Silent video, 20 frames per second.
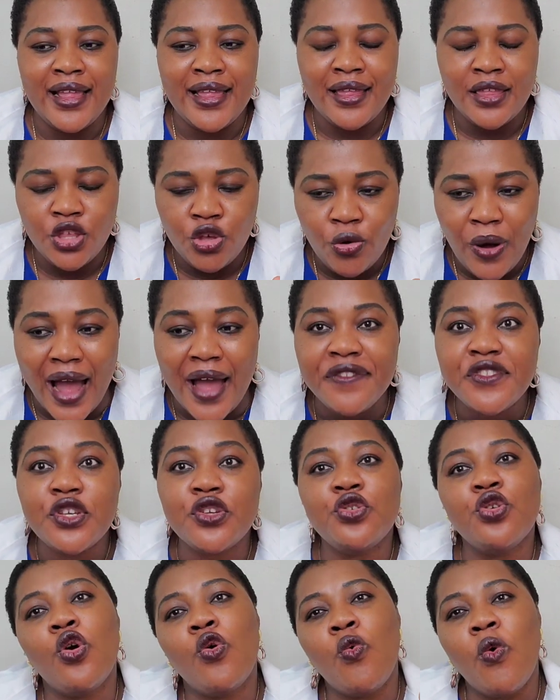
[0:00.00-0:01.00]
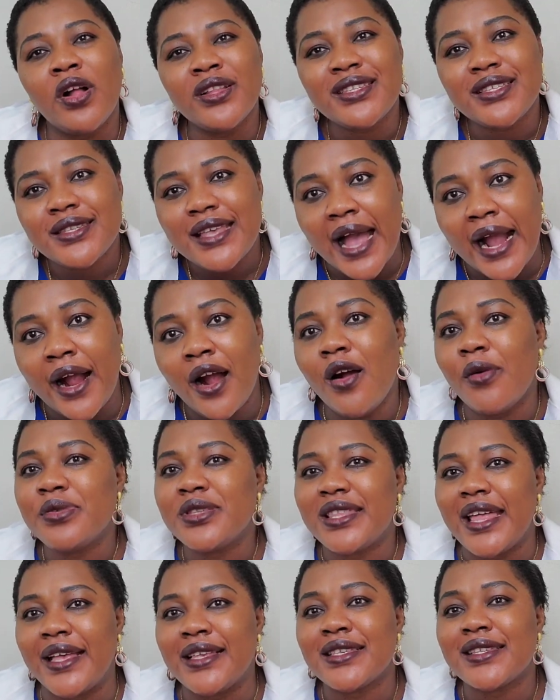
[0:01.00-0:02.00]
You have to know what
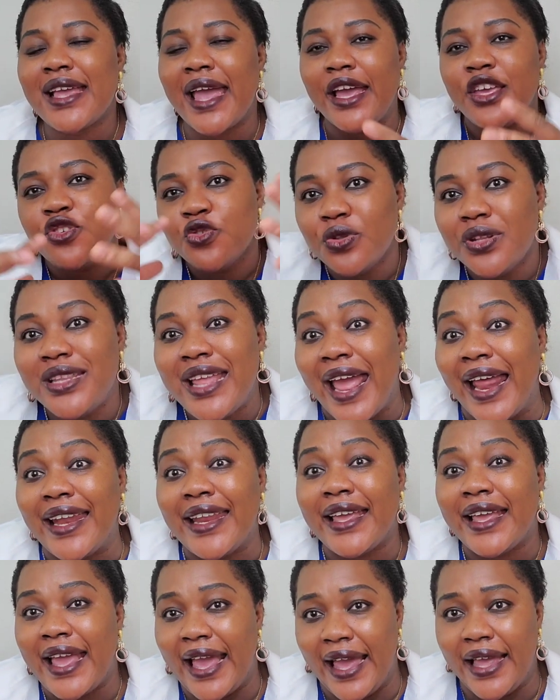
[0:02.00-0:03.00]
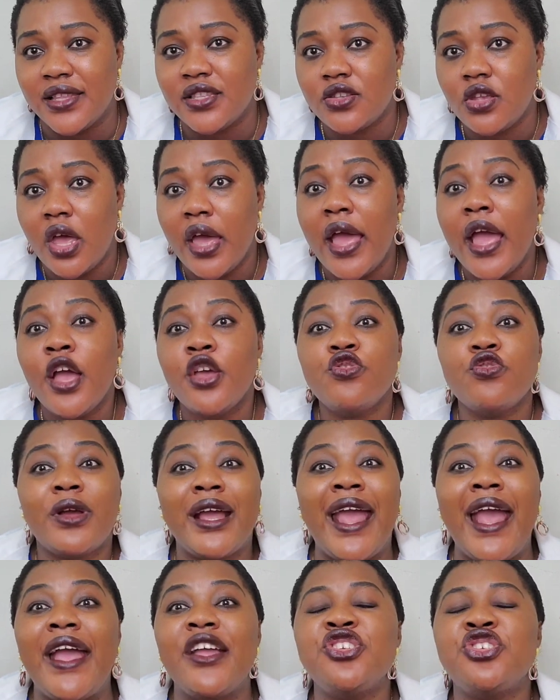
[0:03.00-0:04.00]
circumstance can you delegate. You
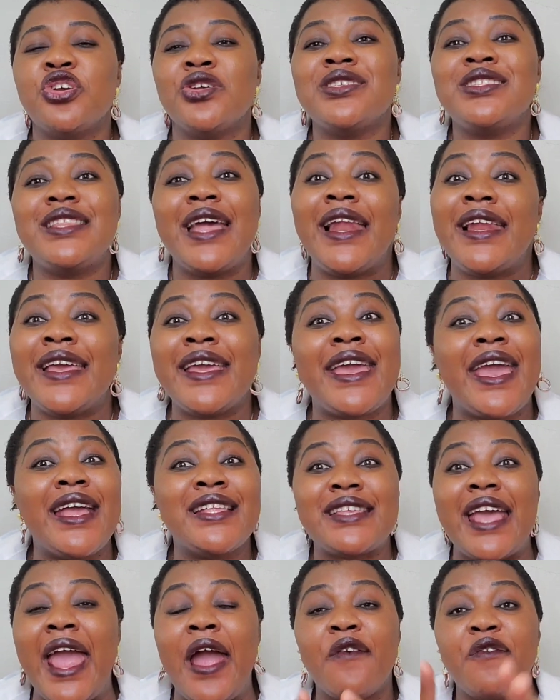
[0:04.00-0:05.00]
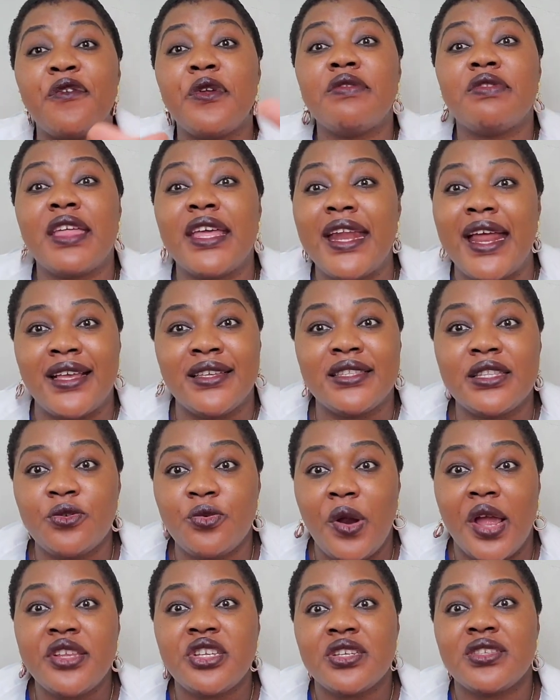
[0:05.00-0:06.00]
can't just delegate everything as the
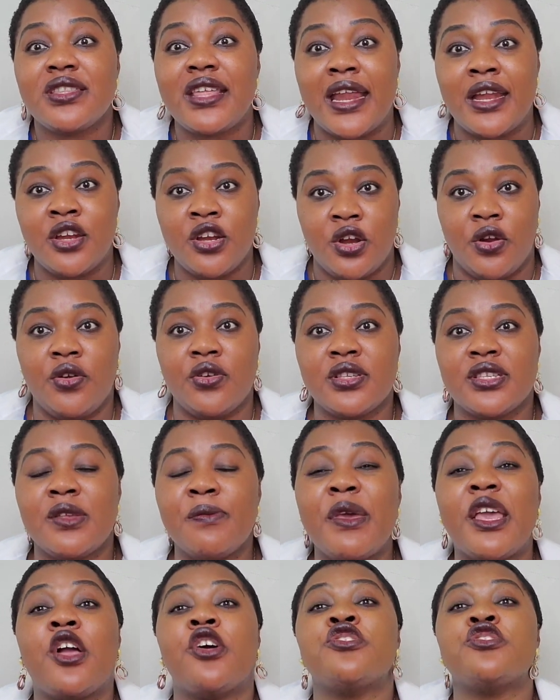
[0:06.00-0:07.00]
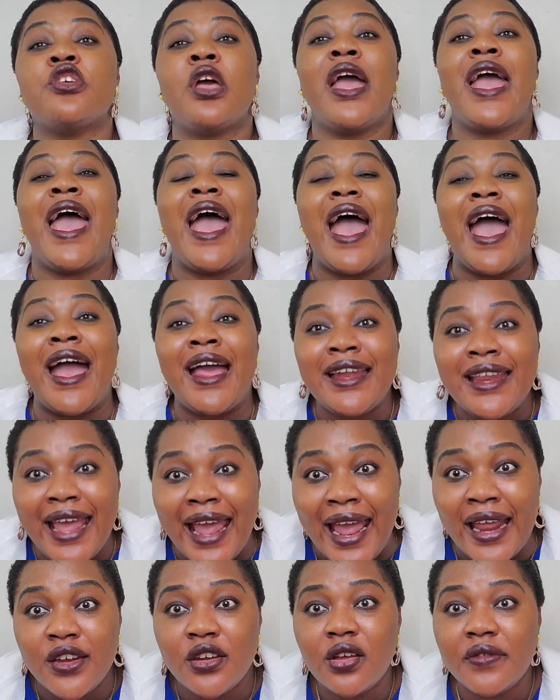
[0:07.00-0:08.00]
registered nurse, because at the
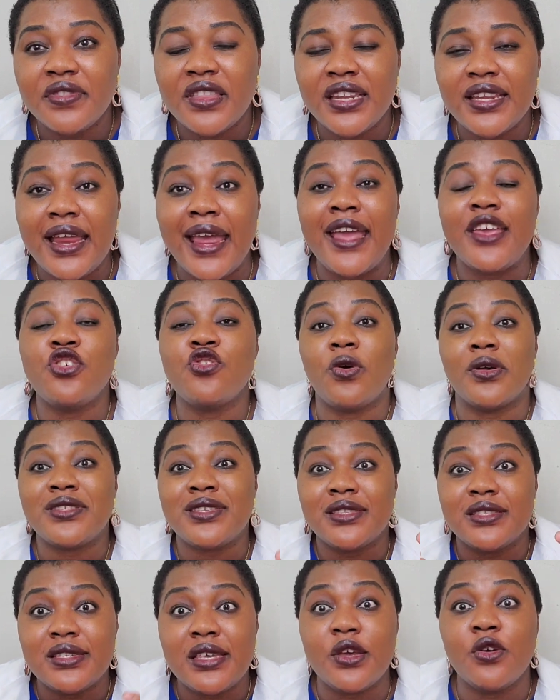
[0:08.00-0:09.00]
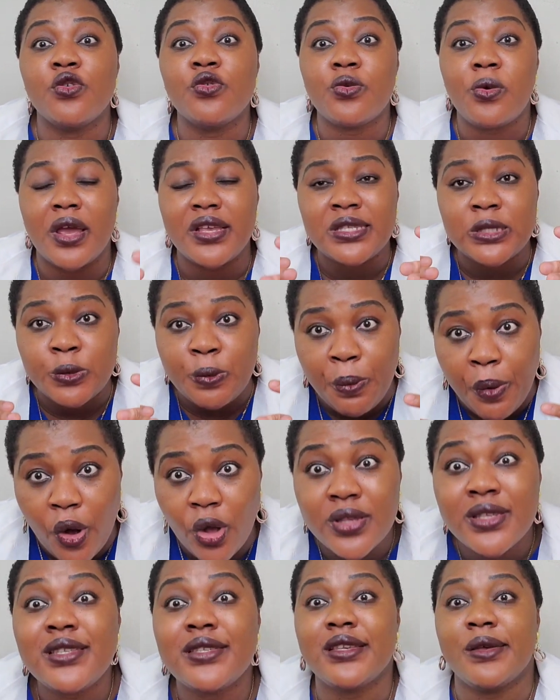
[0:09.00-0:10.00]
end of the day, you're still
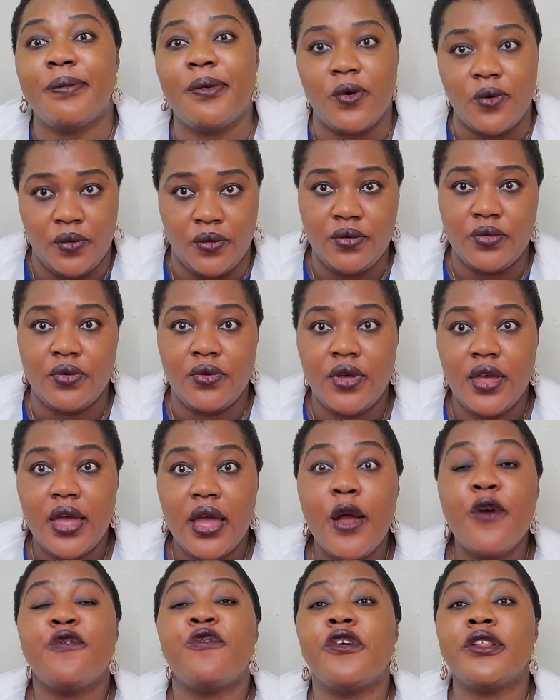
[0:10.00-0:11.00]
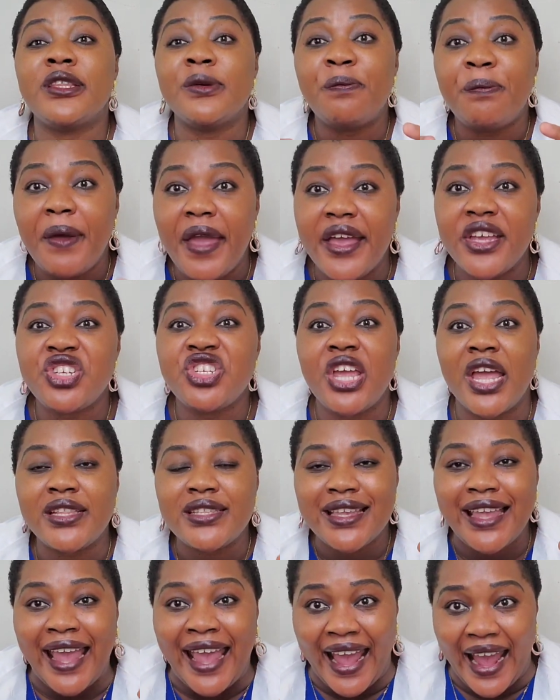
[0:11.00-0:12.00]
responsible for the
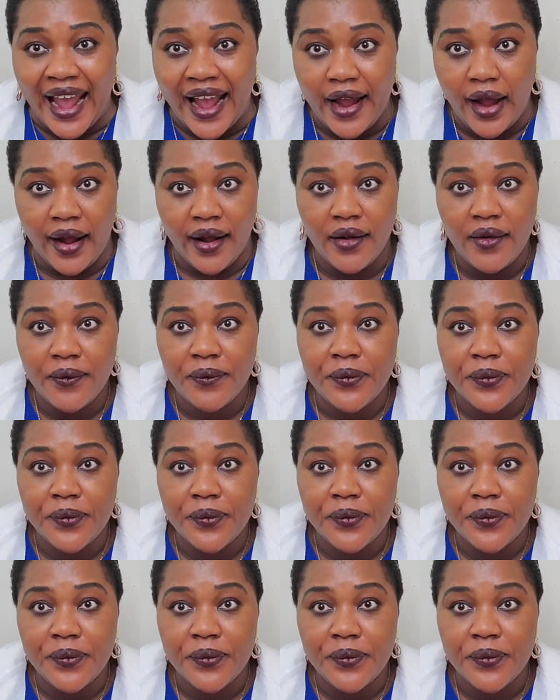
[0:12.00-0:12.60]
patient care.